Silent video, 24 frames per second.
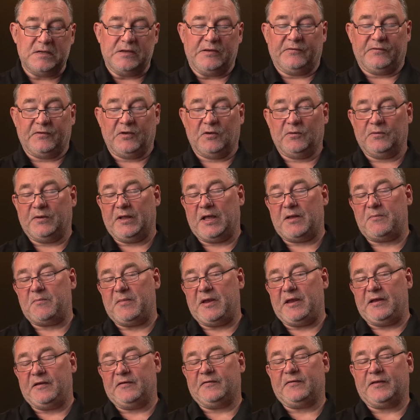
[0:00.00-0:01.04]
So that
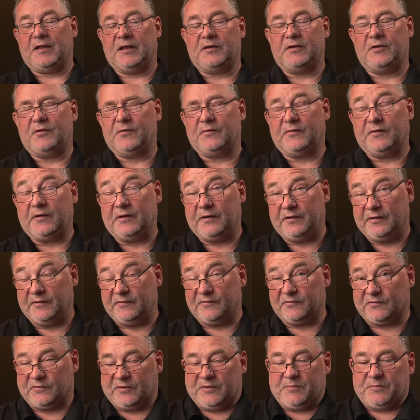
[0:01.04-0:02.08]
means that using the
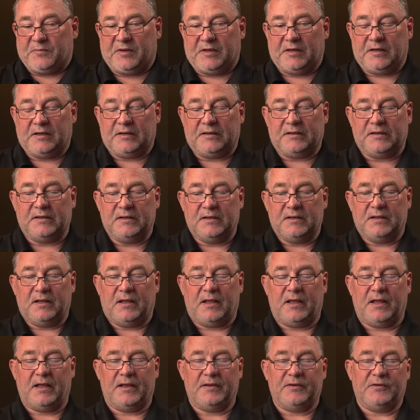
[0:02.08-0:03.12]
script here,
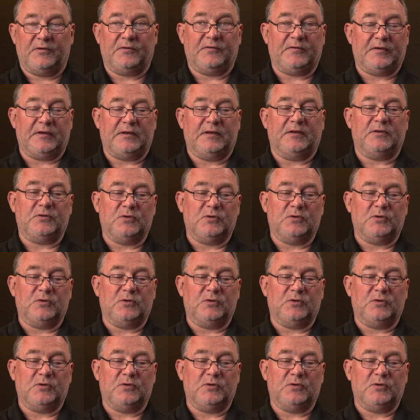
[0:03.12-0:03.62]
using the